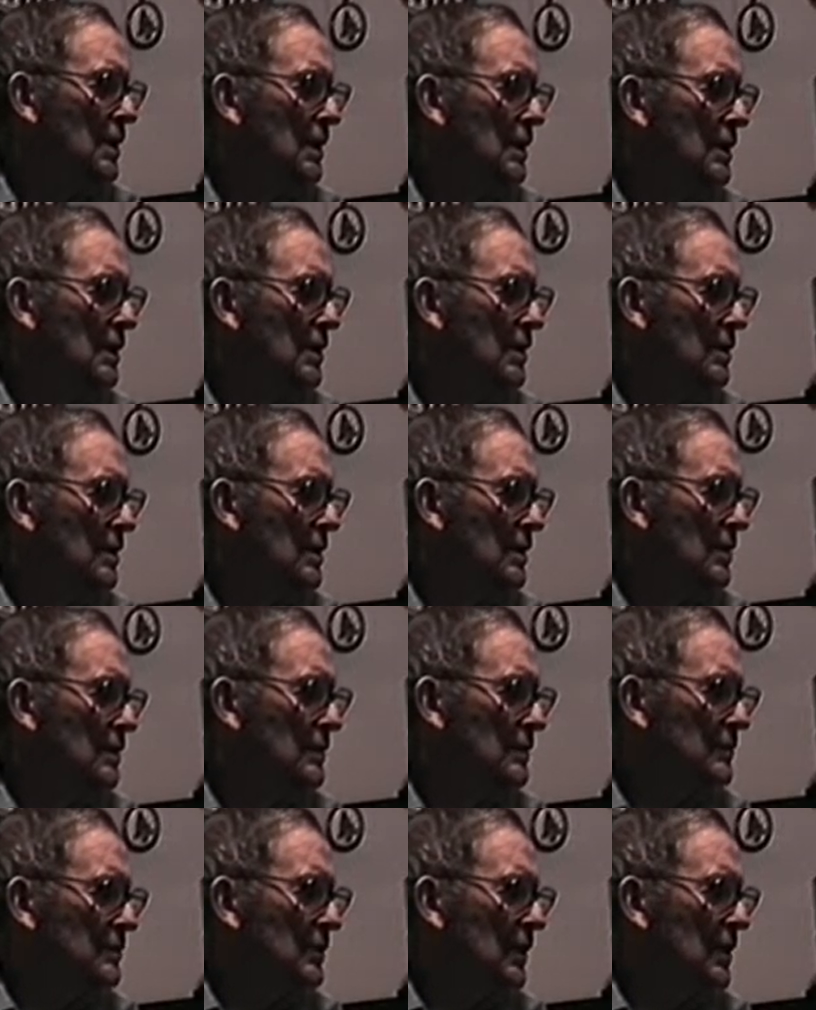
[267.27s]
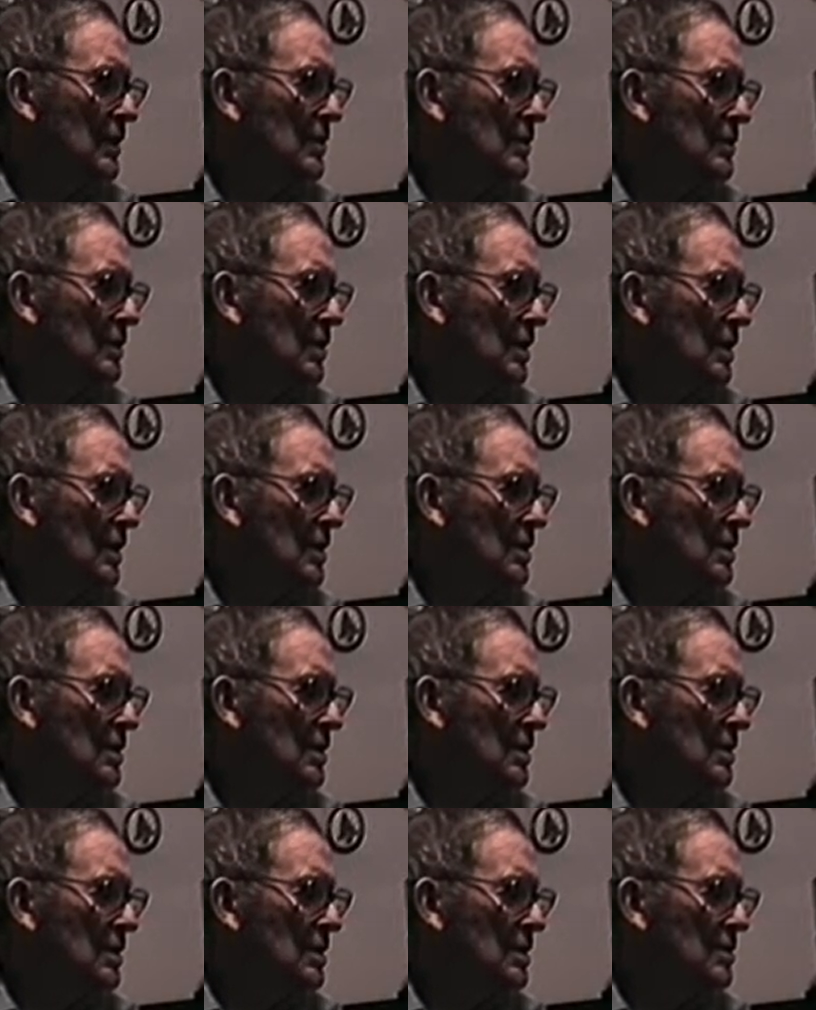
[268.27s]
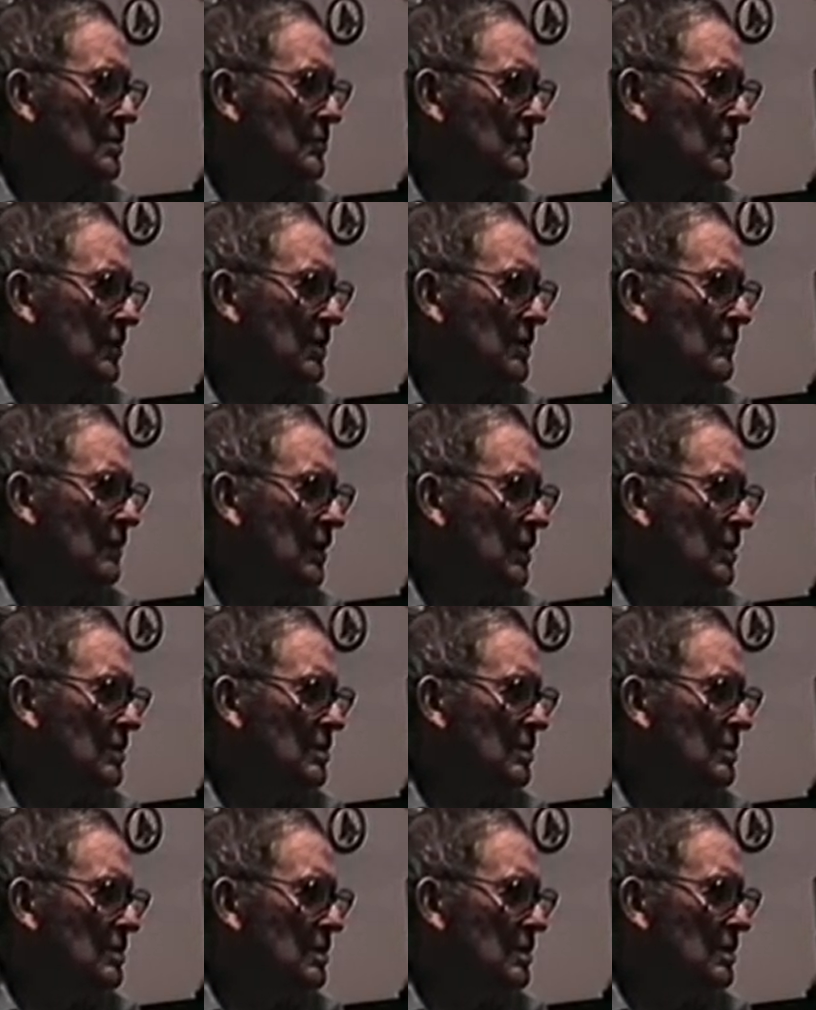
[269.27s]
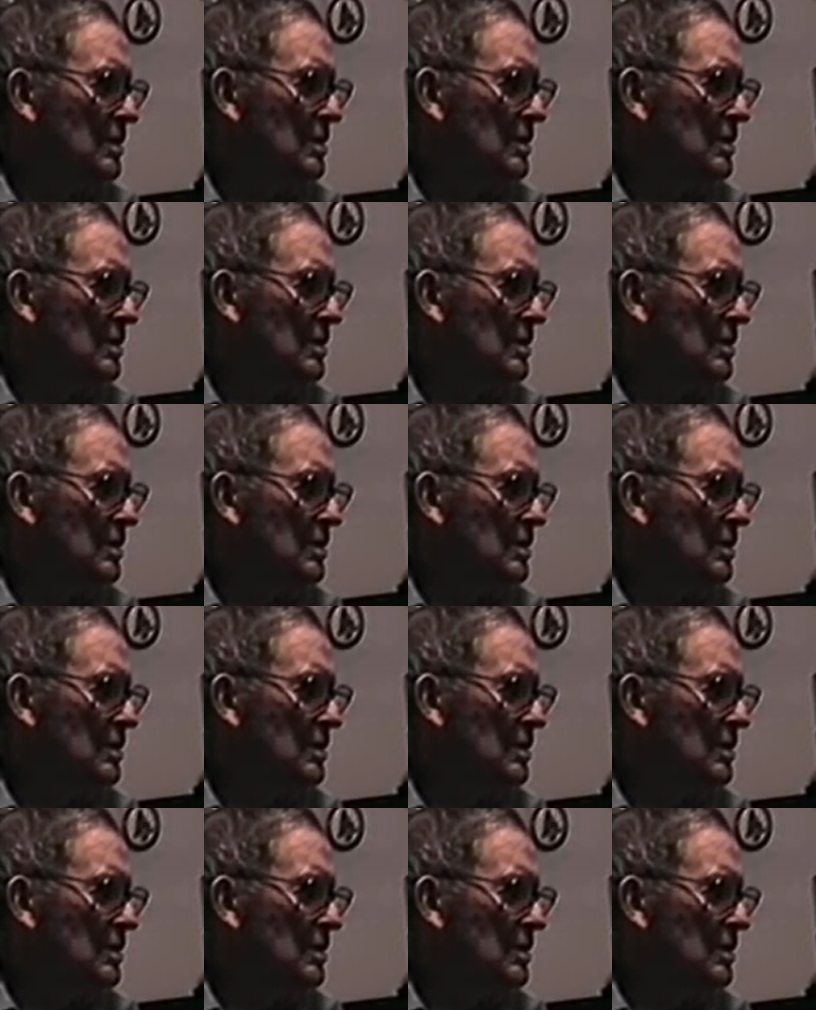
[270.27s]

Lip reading: And Selden County and Steve England,